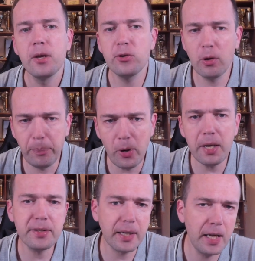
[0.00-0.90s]
So the
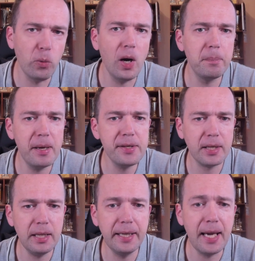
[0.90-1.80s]
point is, again, white
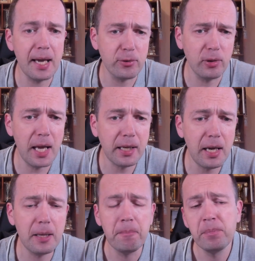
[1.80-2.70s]
basically has to
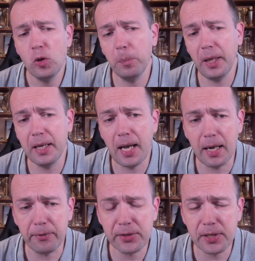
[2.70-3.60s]
take it, you play
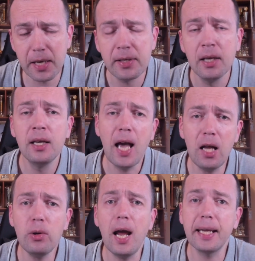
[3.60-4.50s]
knight f6,
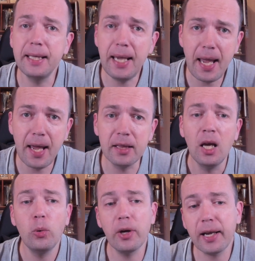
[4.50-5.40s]
and
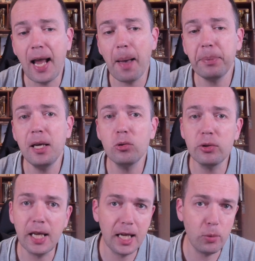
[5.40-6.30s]
again, we're happy
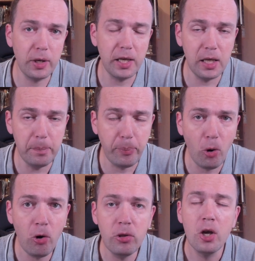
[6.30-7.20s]
to take with
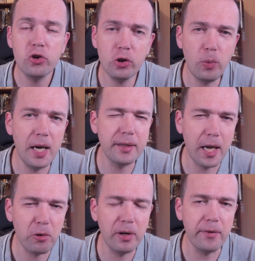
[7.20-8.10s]
e-pawn should white
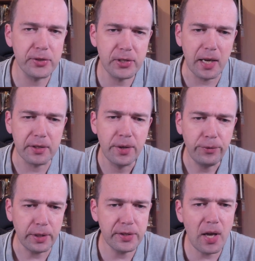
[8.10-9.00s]
take on f6.
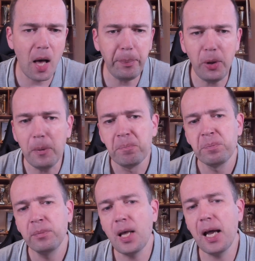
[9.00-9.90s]
For example,
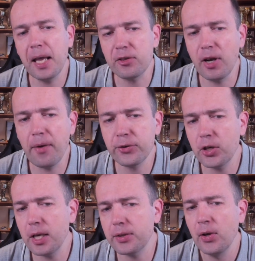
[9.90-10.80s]
knight takes on
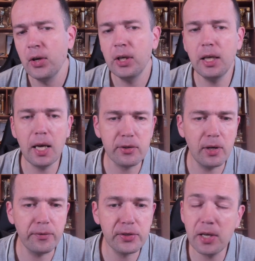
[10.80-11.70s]
f6, e
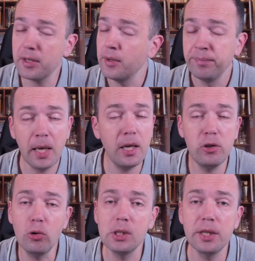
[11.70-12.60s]
takes on f6.
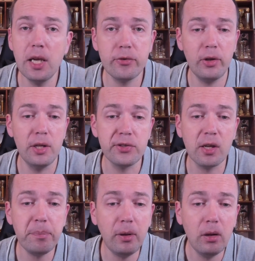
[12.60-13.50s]
Again, your idea is really
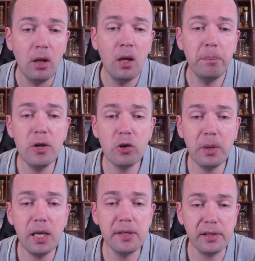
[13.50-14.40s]
simple.
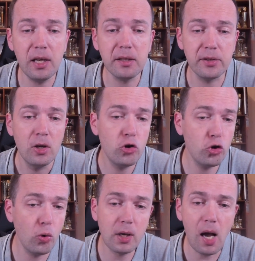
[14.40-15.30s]
Bishop d6,
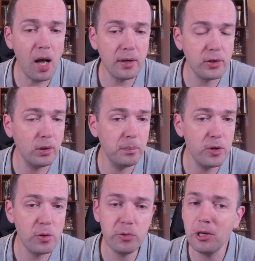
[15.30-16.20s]
show castle,
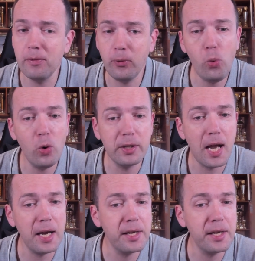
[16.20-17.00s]
bishop g4, knight